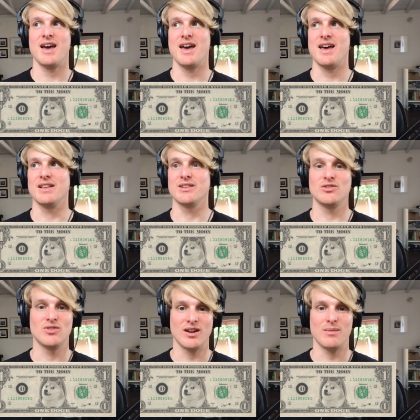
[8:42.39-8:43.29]
a
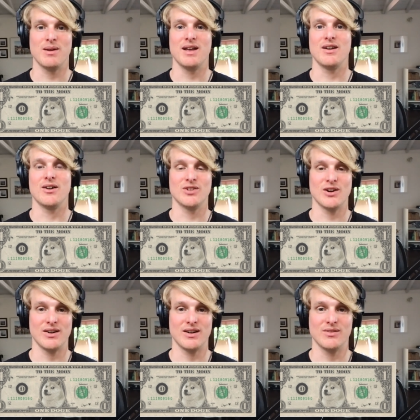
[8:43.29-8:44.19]
legitimate
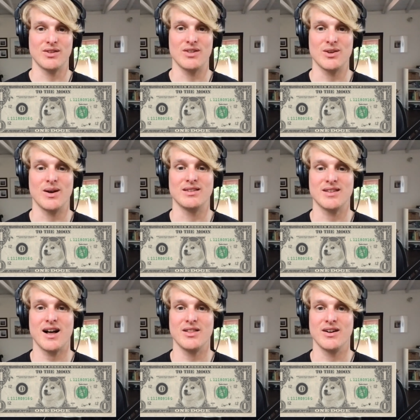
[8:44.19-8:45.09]
alternative to the US
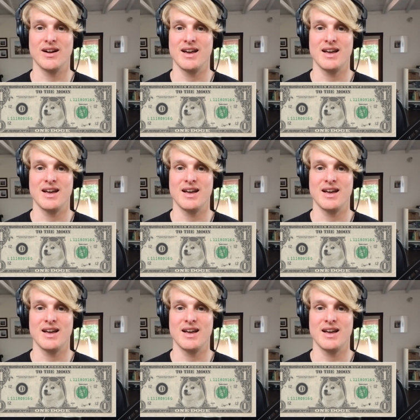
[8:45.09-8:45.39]
dollar